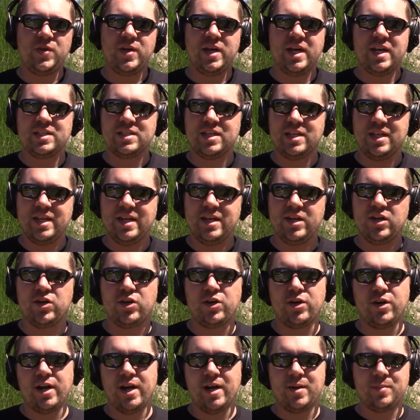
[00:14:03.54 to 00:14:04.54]
guys can hear
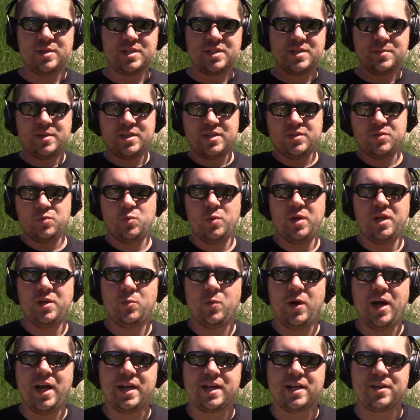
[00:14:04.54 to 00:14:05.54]
it or not, but somebody's weed
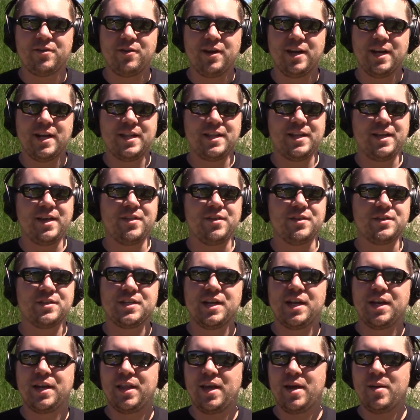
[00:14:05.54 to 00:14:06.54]
whacking right on the other
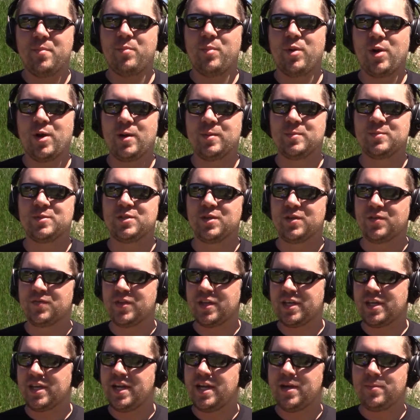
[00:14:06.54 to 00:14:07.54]
side of that berm, so if
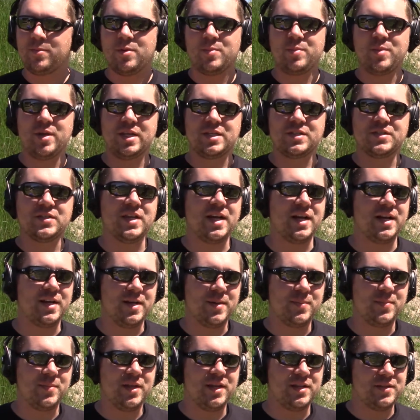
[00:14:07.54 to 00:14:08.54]
the camera picks that
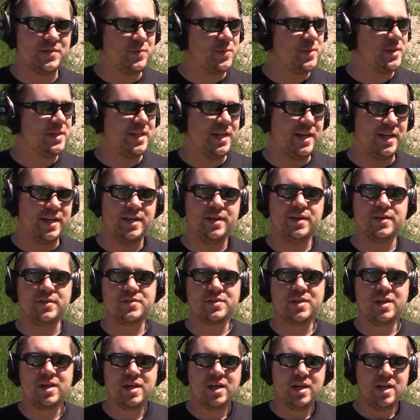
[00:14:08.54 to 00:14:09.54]
up, that's what that
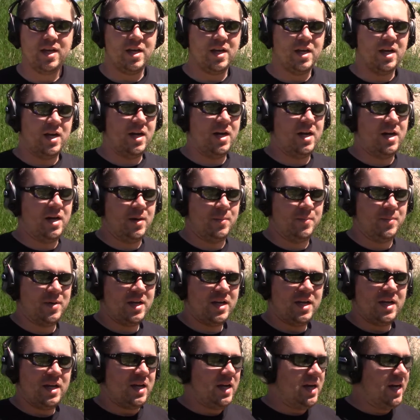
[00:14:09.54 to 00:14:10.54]
is.
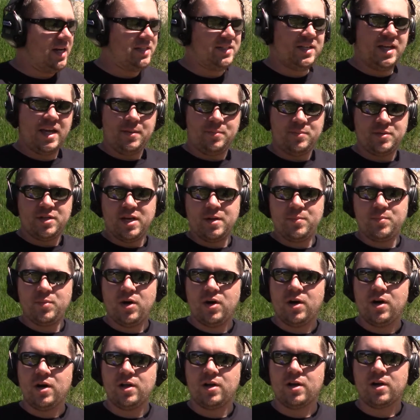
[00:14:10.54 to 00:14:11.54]
I taped up
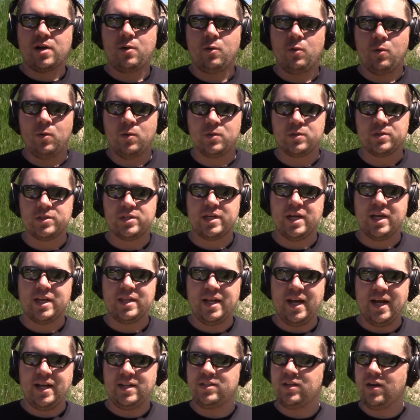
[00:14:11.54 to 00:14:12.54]
all our holes on
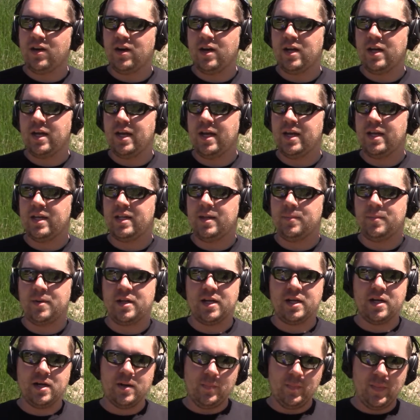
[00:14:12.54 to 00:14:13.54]
that target, and I'm going
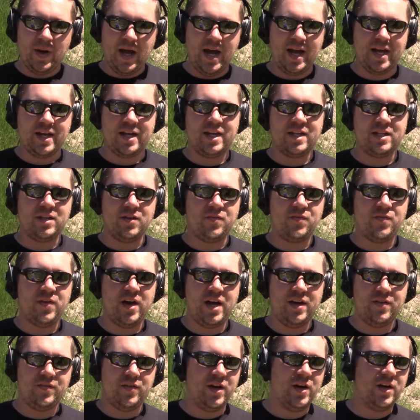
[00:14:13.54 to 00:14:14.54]
to come back at the
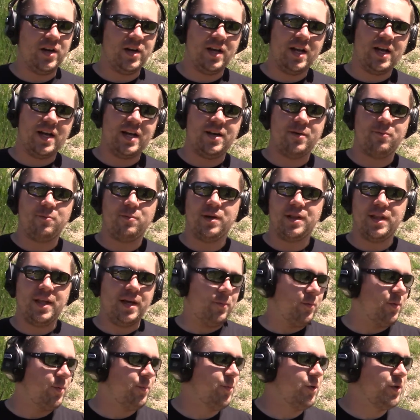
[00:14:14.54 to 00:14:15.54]
5 yard line and run that
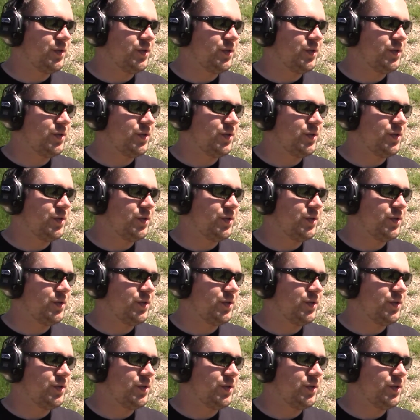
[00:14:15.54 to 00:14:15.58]
one more